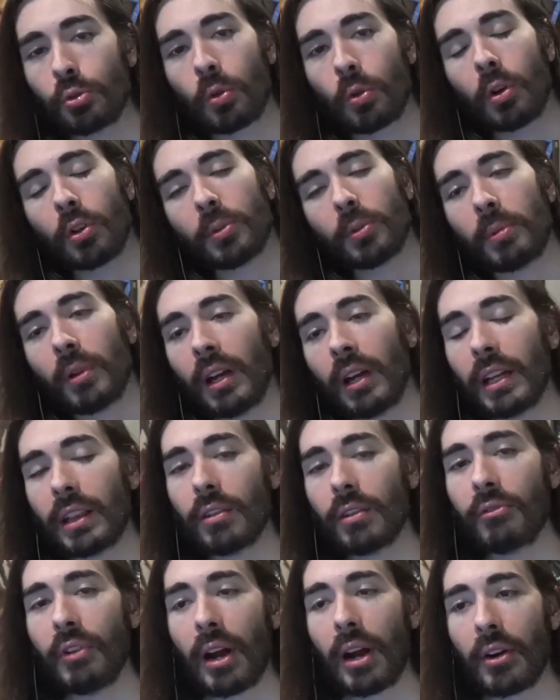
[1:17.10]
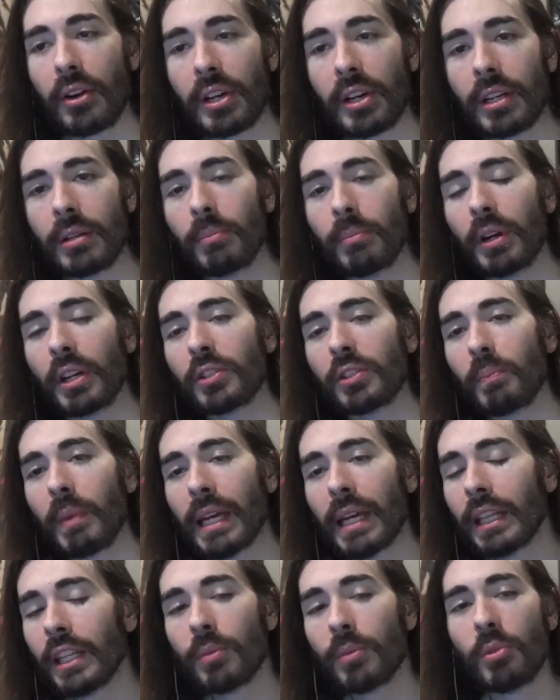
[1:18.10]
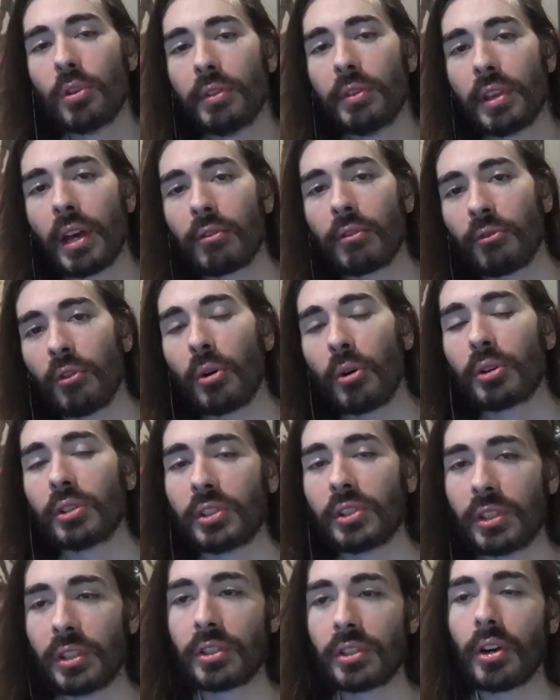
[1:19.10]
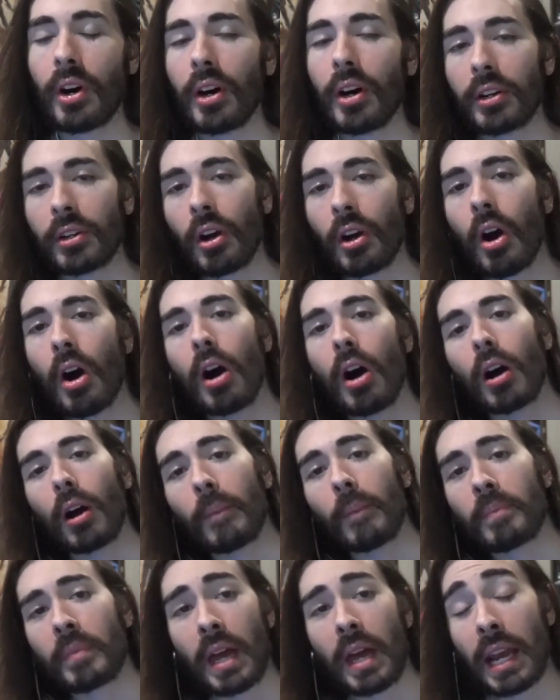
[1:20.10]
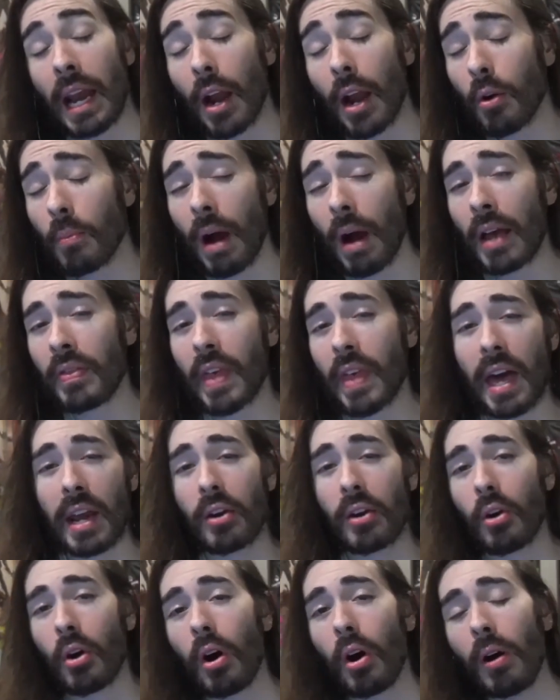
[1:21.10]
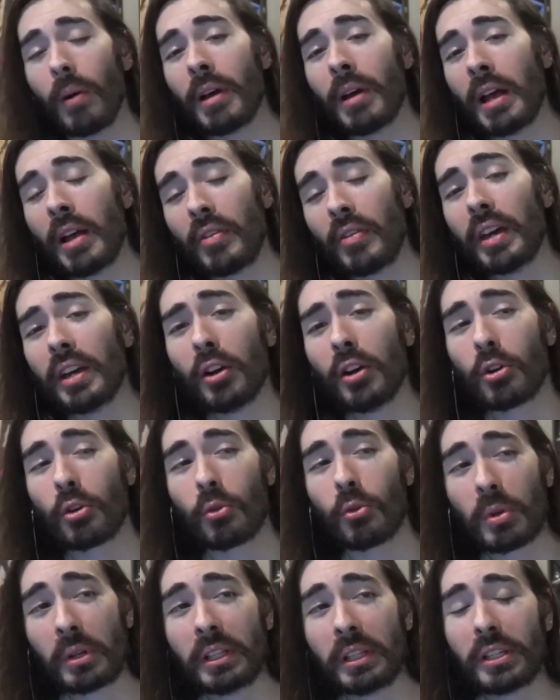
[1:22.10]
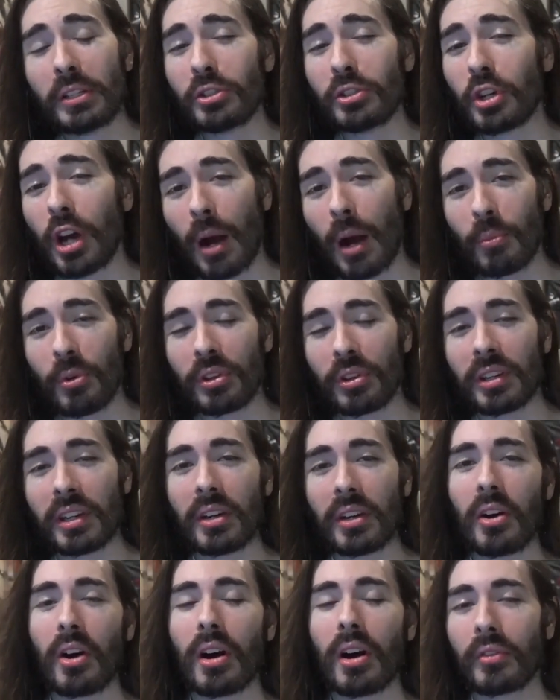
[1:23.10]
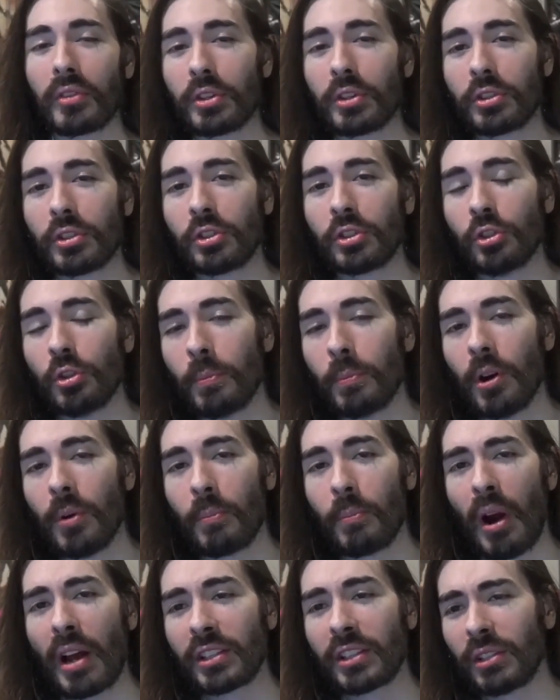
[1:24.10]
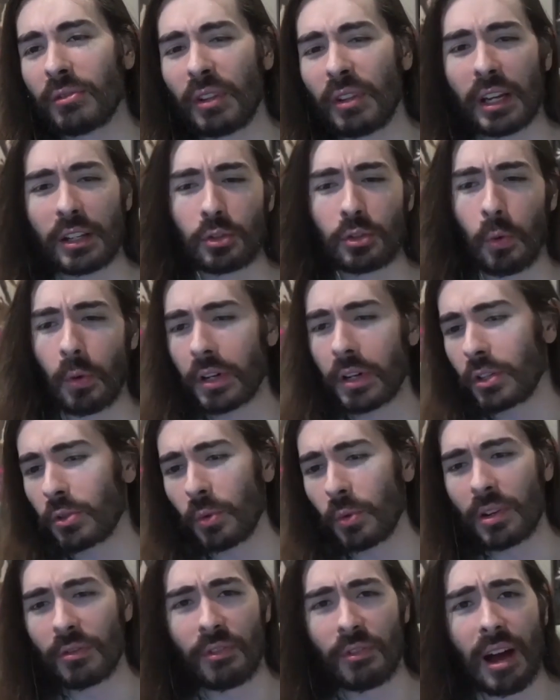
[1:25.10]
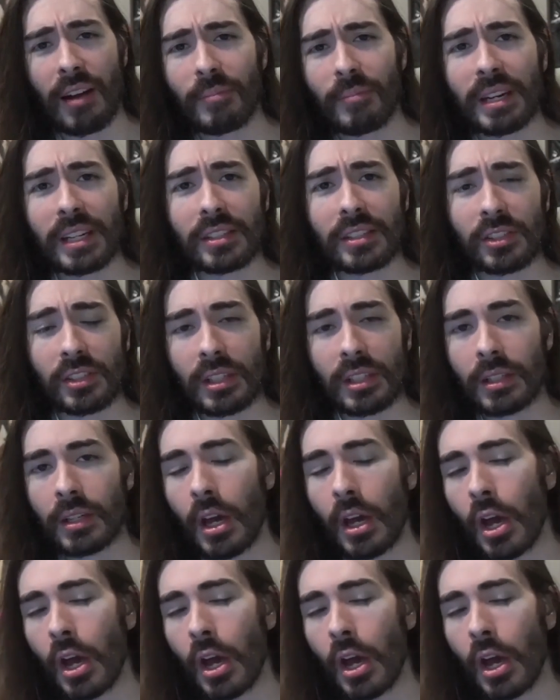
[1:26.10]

role to play at the very end, but it's mainly a movie that focuses on Kong. And I don't mind that at all. They did a really good job with King Kong. There's a super impressive like 20-25 minute scene